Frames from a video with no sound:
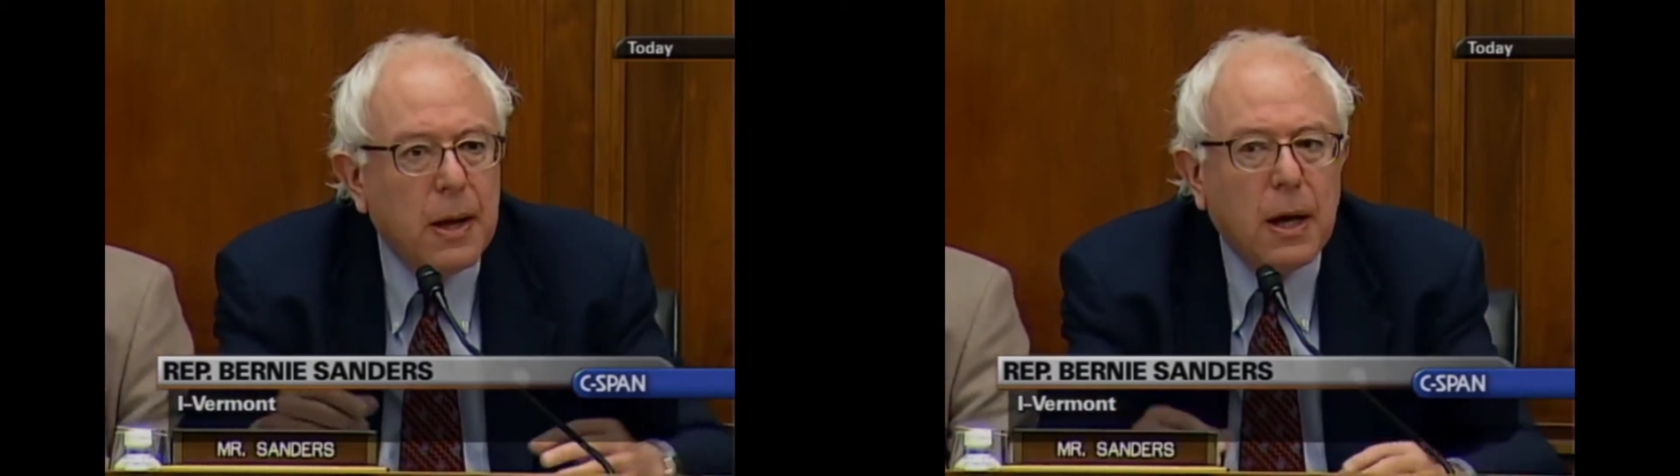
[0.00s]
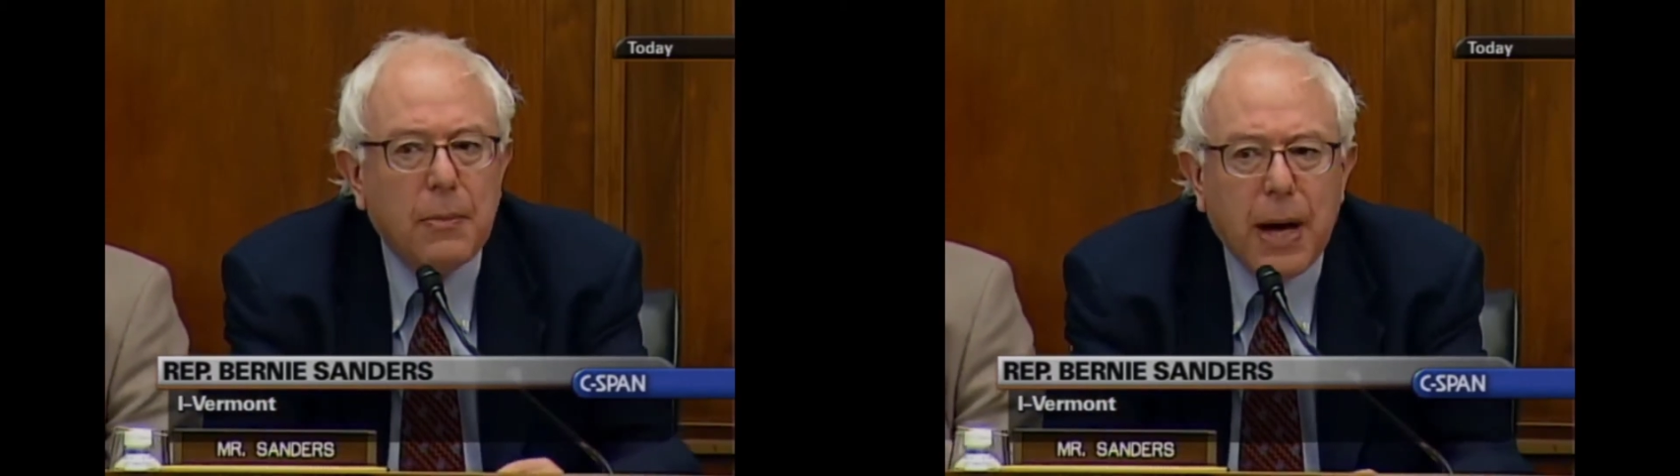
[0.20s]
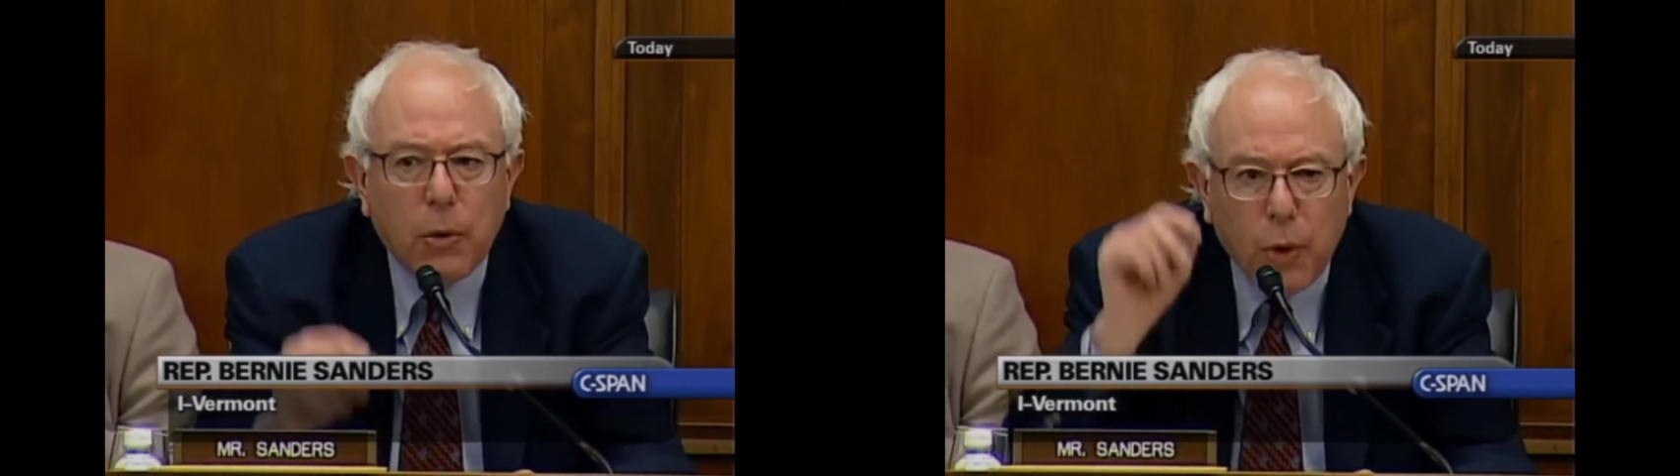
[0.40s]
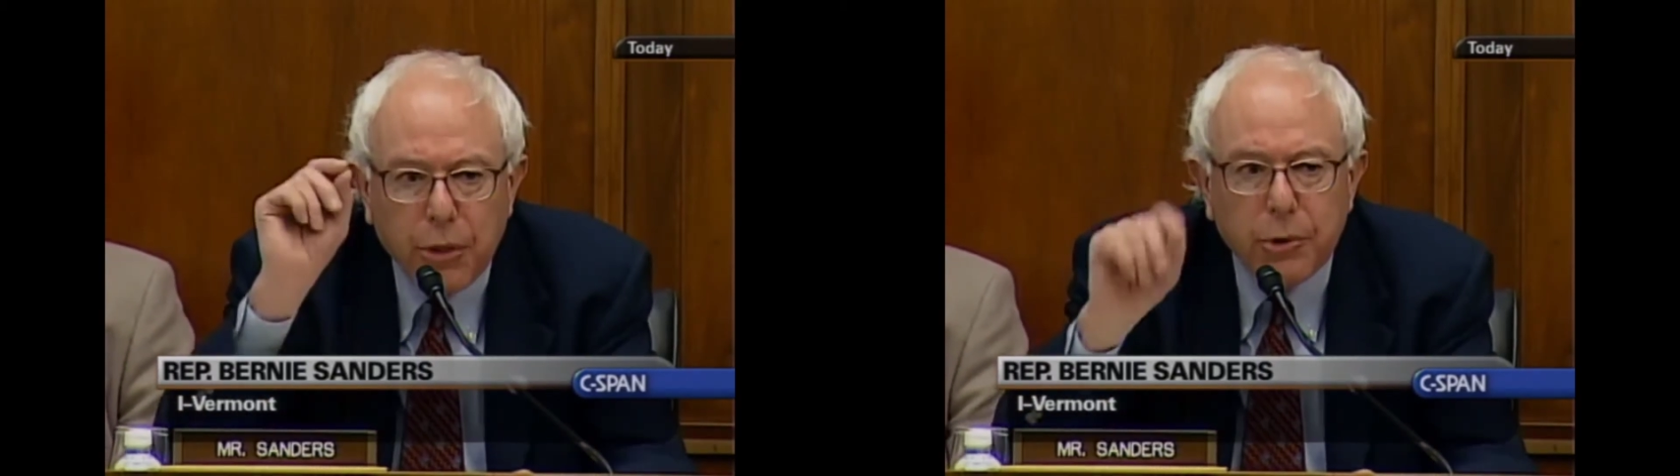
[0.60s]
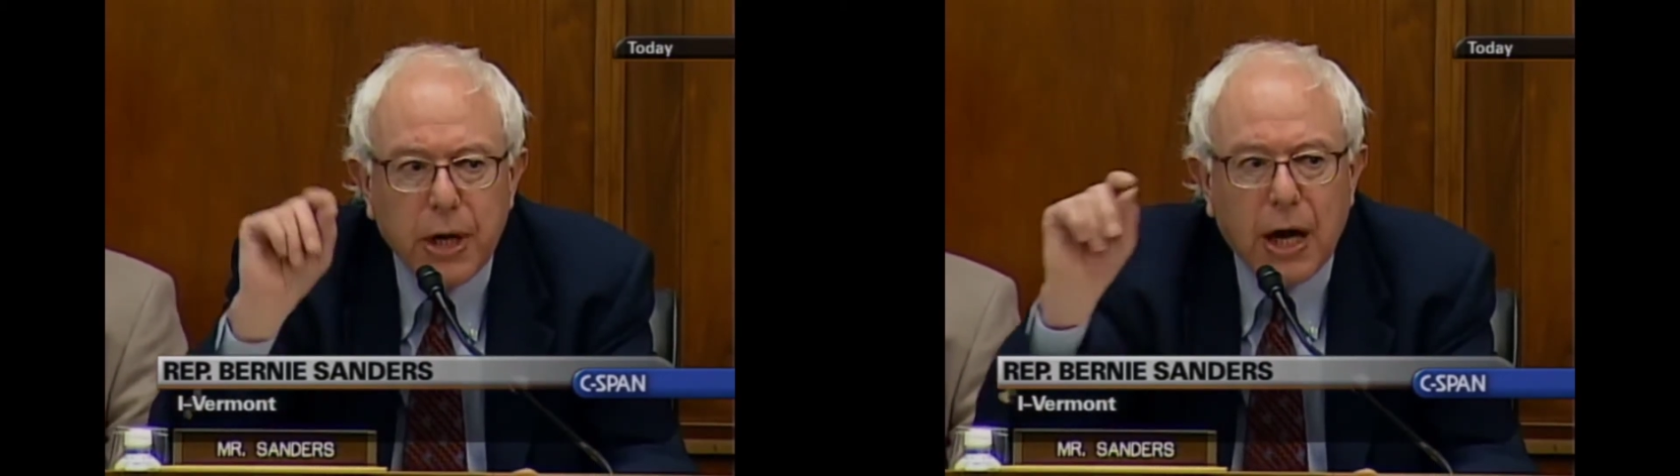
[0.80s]
about
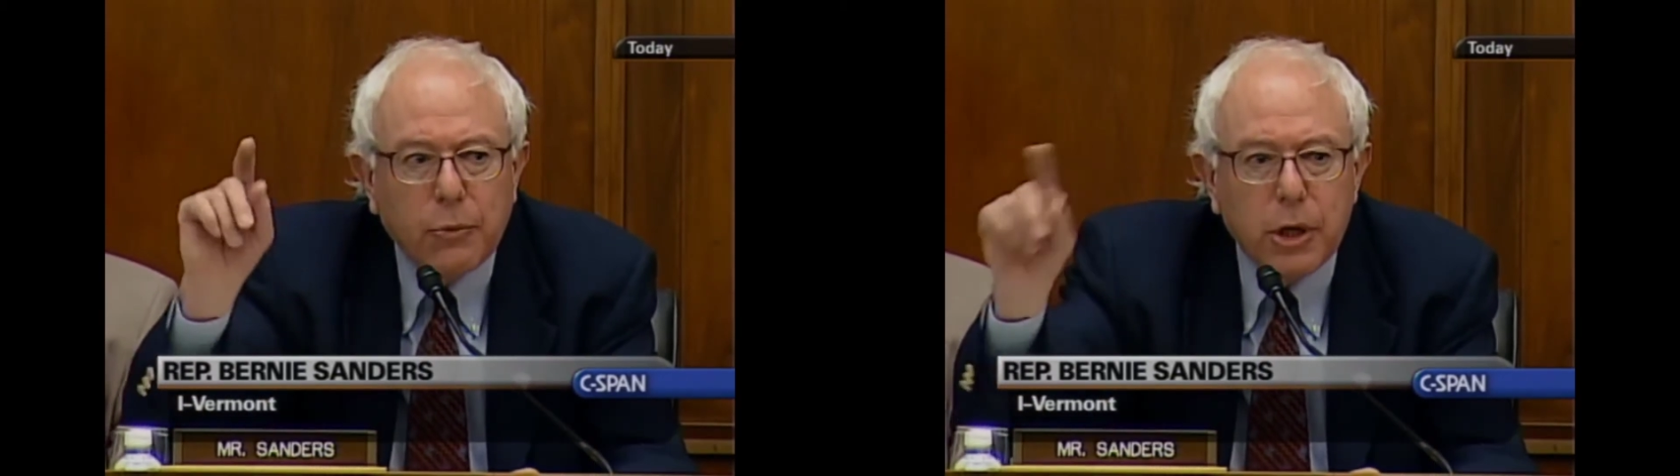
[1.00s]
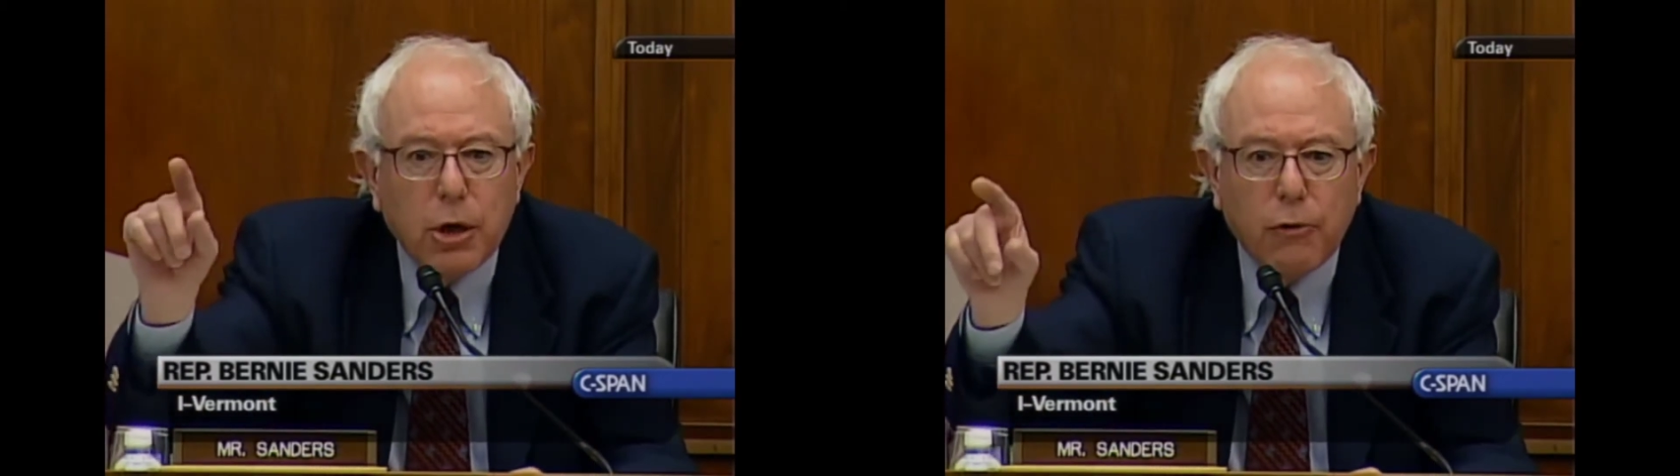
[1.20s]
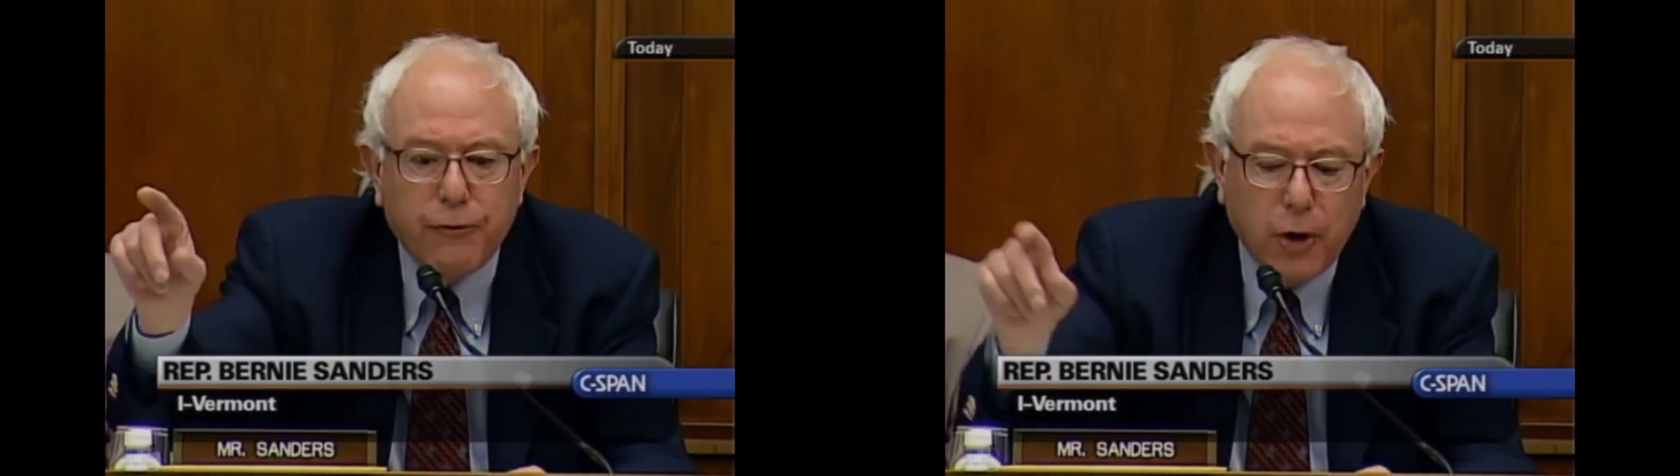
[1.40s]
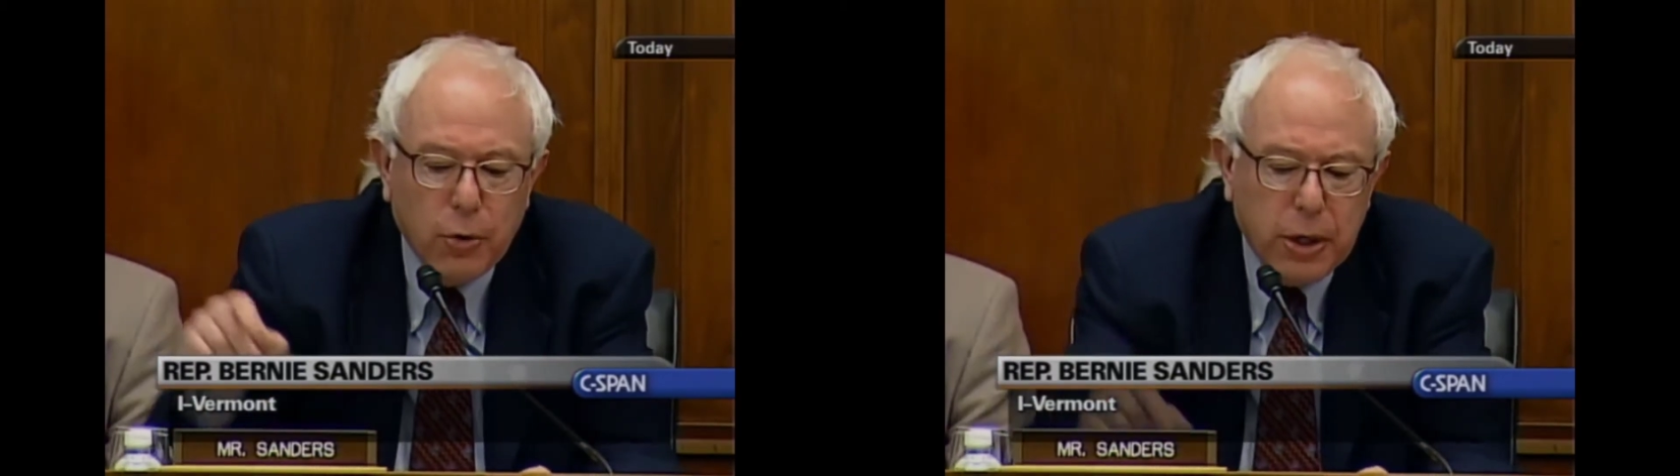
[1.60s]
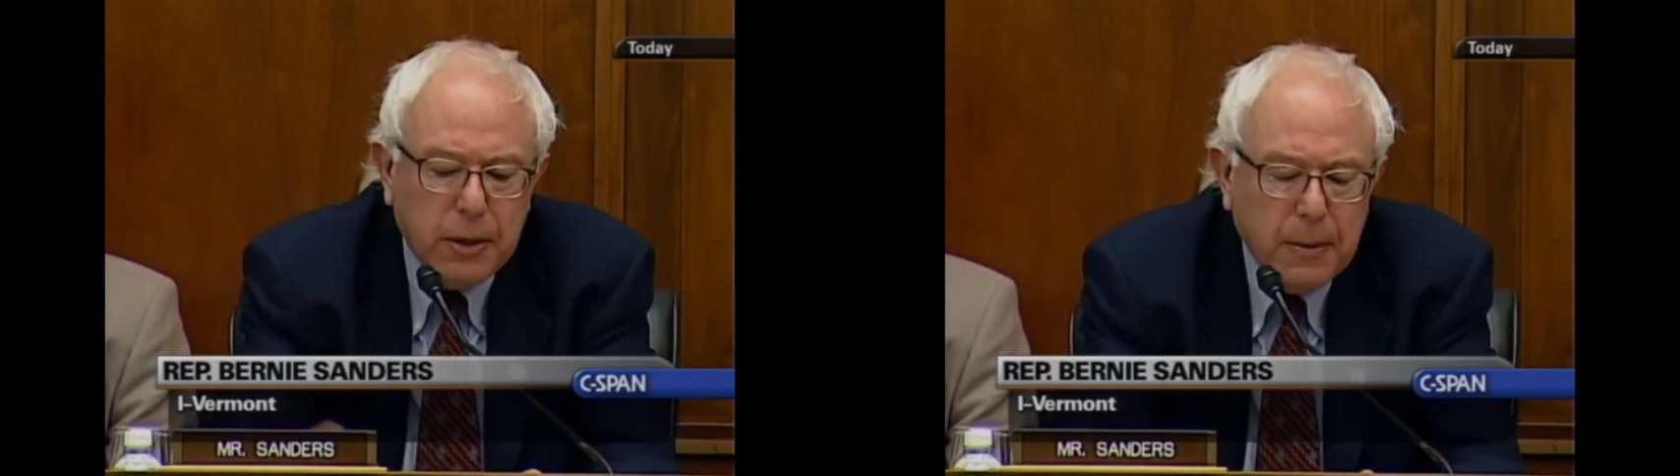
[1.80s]
whether or not we go
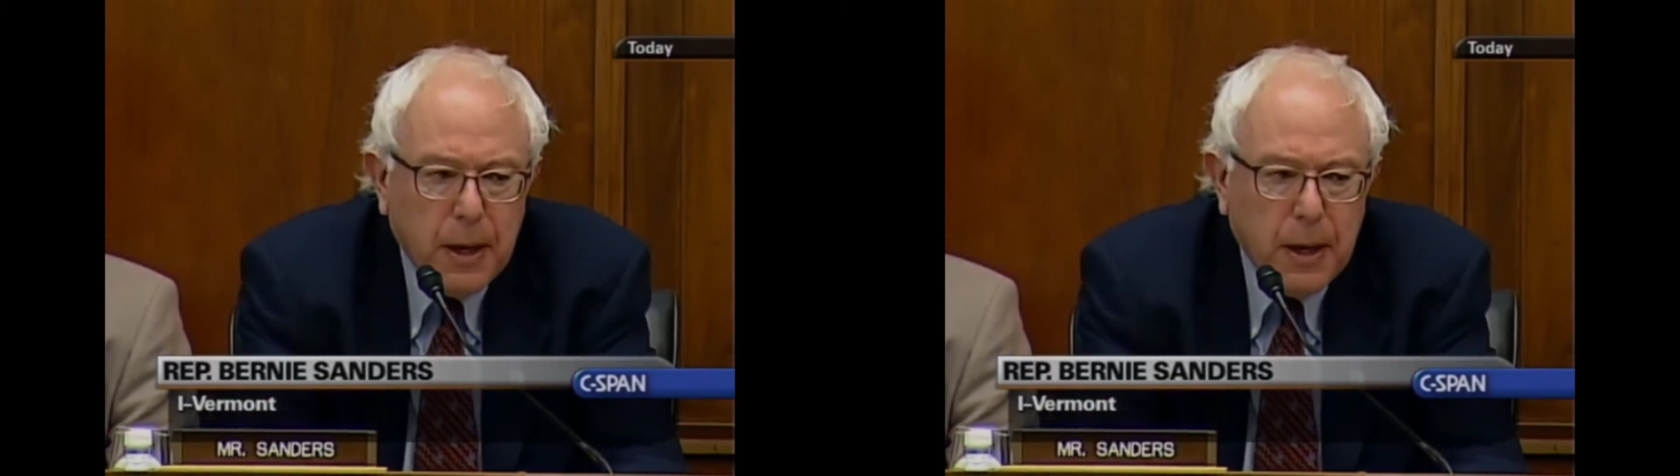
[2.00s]
forward